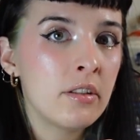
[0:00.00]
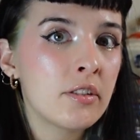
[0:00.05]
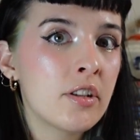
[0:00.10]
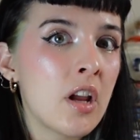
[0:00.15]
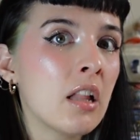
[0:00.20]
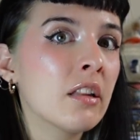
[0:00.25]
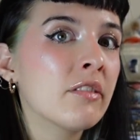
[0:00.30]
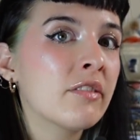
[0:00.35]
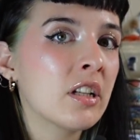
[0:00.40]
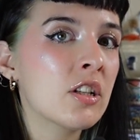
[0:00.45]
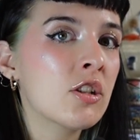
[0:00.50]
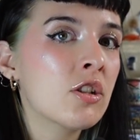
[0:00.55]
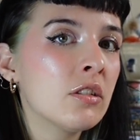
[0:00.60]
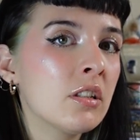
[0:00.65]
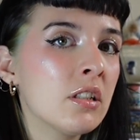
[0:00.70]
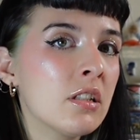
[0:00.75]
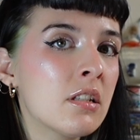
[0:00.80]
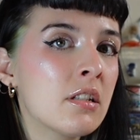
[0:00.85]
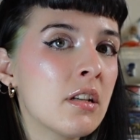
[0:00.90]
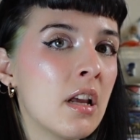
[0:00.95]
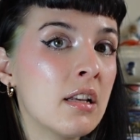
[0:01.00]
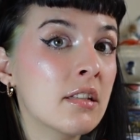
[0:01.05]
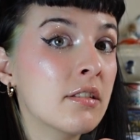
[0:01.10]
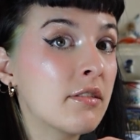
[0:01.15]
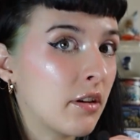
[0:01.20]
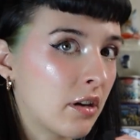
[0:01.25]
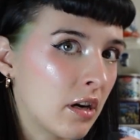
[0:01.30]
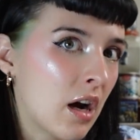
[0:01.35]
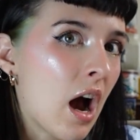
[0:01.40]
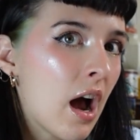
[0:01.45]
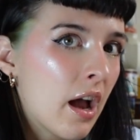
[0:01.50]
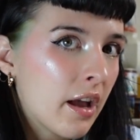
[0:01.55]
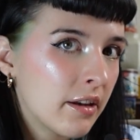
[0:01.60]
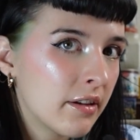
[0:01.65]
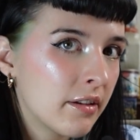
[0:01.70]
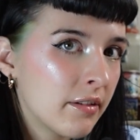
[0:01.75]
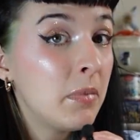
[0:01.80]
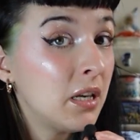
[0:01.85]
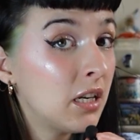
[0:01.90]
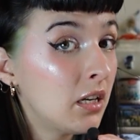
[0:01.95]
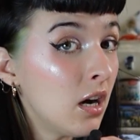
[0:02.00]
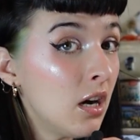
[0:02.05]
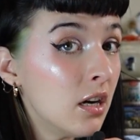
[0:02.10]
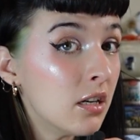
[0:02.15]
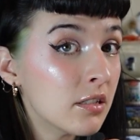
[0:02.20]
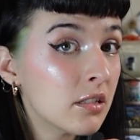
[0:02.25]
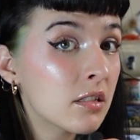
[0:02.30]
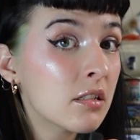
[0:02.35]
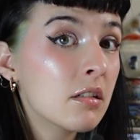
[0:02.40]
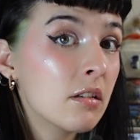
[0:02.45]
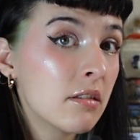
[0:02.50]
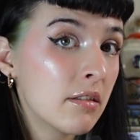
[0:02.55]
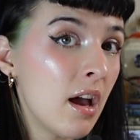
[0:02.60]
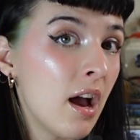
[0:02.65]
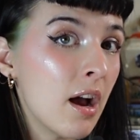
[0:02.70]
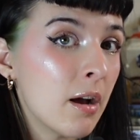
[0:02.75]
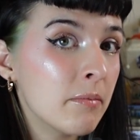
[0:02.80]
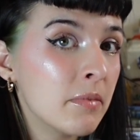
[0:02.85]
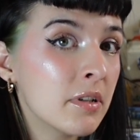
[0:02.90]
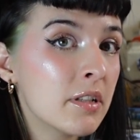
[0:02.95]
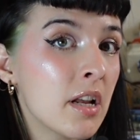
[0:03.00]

The televangelist is their guide because to them,